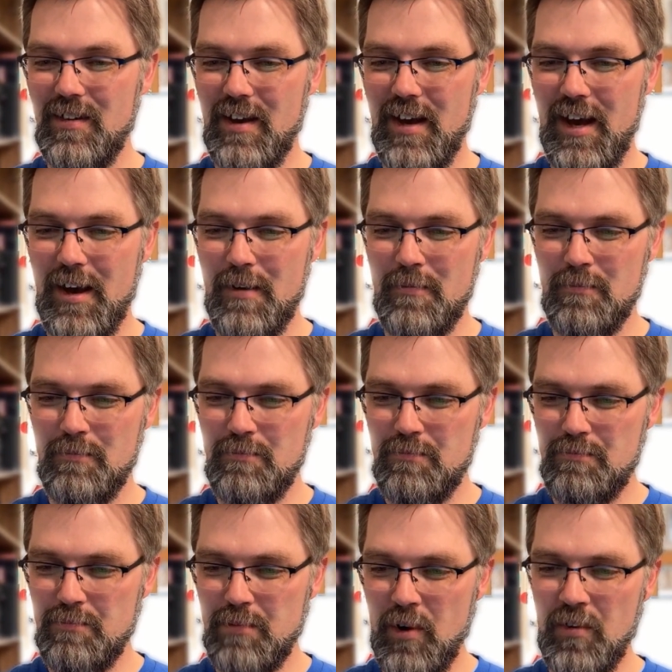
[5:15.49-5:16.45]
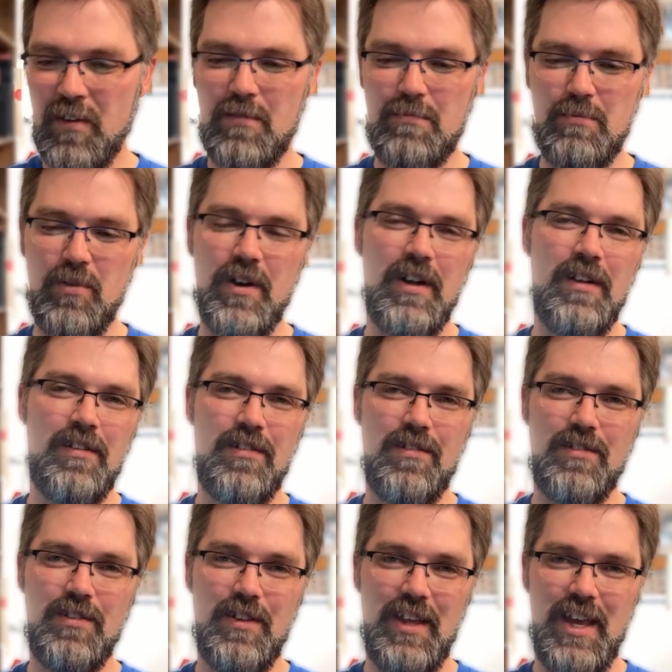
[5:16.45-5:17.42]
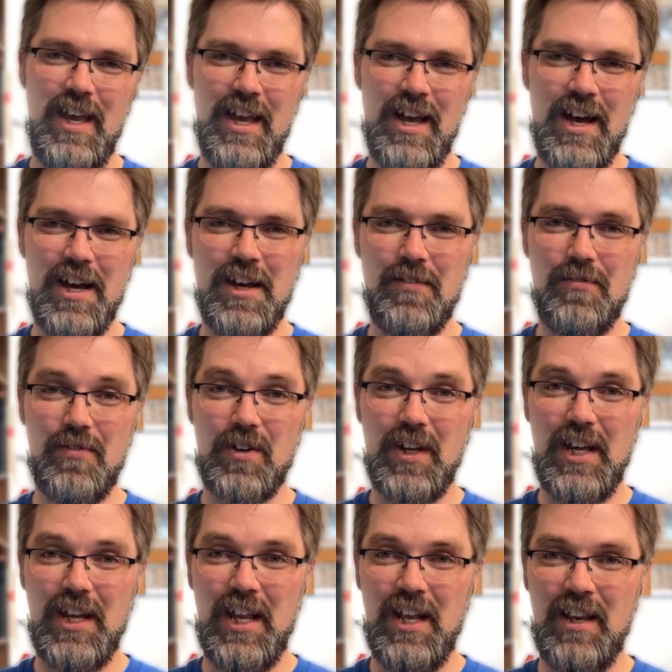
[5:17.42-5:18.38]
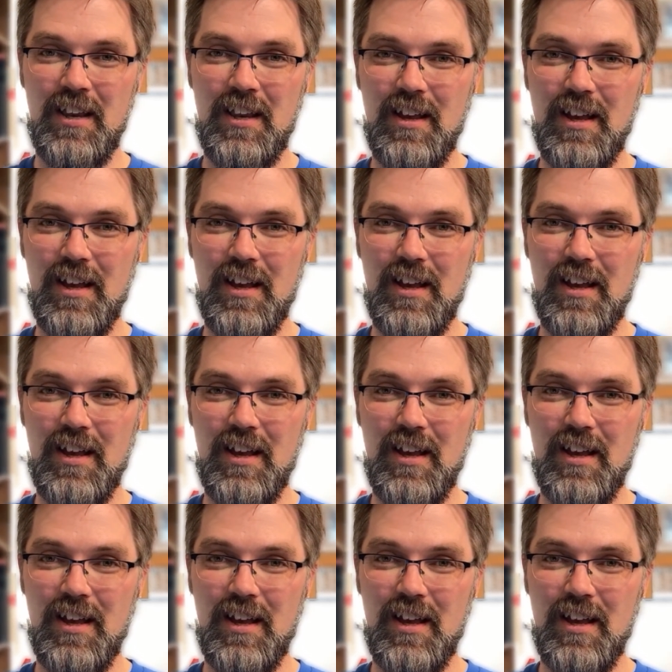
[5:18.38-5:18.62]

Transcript: um, bonus points to the A I for getting,